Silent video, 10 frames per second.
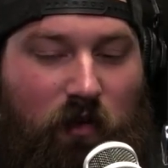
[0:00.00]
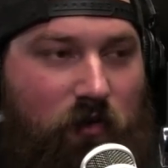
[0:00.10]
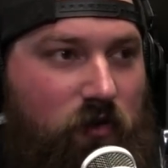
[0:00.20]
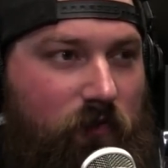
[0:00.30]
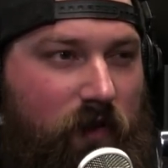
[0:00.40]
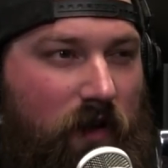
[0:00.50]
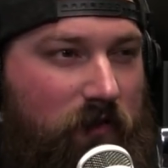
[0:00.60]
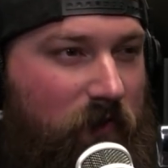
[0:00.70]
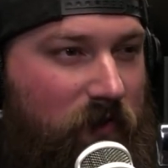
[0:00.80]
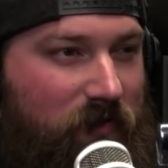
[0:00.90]
culture of
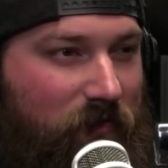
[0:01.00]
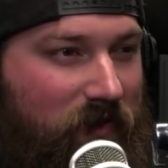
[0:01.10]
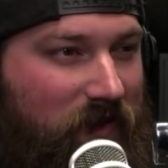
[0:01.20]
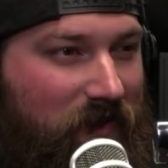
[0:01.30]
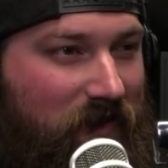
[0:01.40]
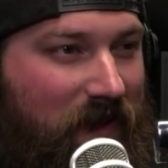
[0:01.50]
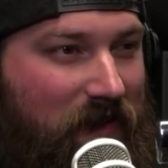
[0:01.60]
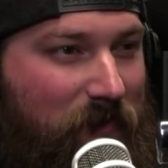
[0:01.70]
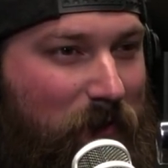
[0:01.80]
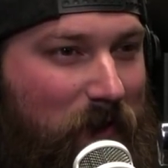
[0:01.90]
controversy within that
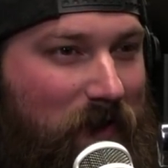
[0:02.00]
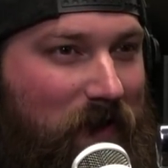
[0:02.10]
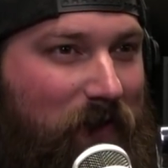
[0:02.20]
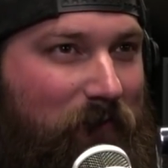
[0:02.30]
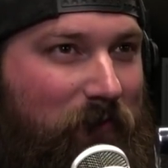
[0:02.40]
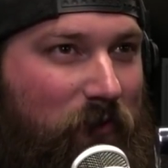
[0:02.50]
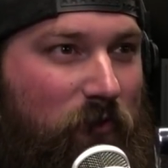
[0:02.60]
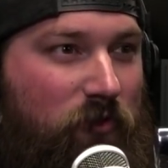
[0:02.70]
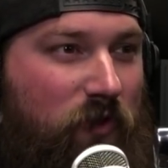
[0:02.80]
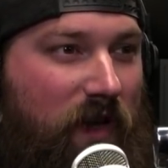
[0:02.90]
community of
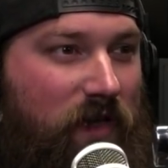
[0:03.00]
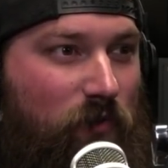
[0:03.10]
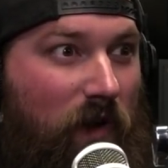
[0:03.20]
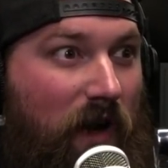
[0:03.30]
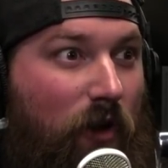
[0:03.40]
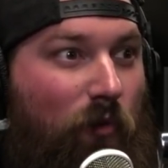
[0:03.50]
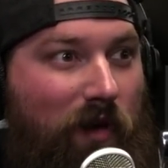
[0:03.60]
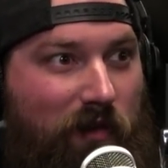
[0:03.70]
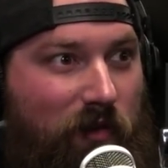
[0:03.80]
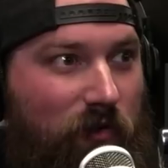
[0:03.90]
who trains where,
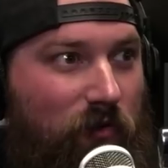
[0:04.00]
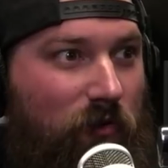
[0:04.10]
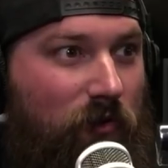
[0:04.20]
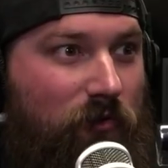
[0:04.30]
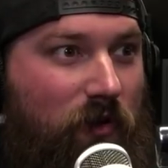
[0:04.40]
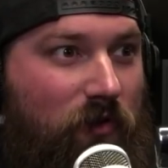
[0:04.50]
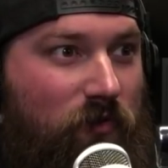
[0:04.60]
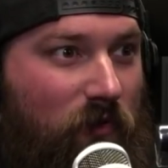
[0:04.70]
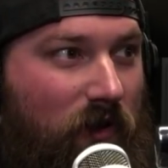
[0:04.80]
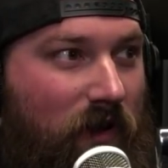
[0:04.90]
with who, or who knows
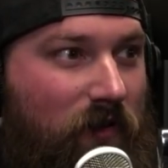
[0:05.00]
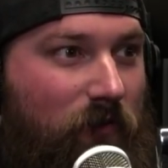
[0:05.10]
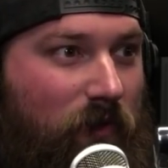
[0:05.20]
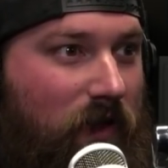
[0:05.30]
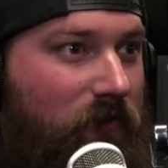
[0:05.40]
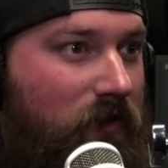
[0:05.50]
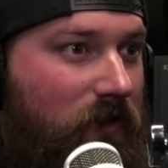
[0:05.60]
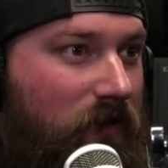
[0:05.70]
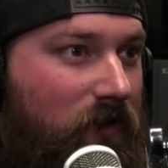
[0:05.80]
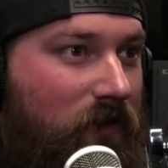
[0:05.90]
what, or whatever?
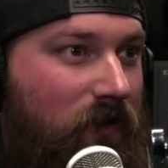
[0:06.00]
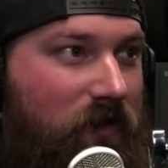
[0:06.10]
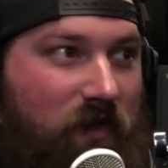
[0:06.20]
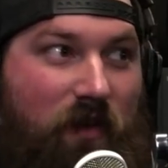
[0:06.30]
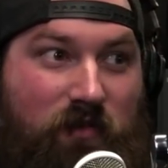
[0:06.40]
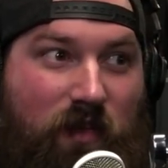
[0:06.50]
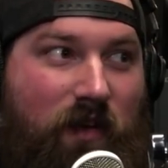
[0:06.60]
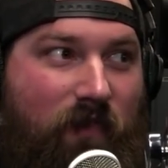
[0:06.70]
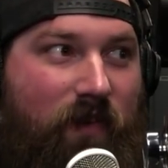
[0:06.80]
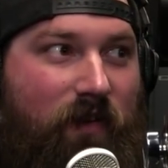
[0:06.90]
Because there's a
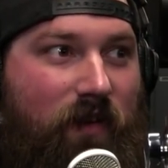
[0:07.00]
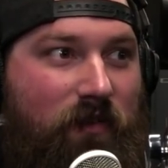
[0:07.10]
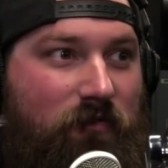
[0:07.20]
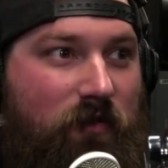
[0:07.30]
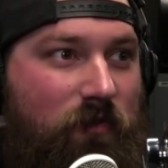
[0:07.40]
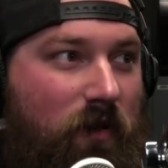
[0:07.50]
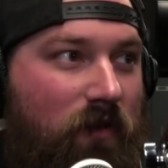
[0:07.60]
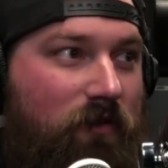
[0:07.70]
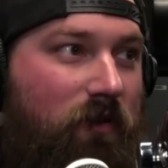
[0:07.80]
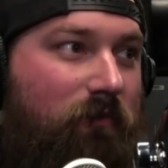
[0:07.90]
lot of that in the gun industry as
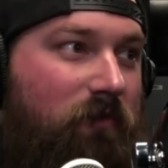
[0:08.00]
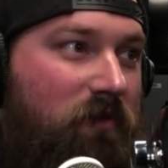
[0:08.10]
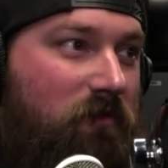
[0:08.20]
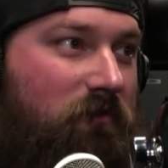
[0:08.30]
well. So I'm.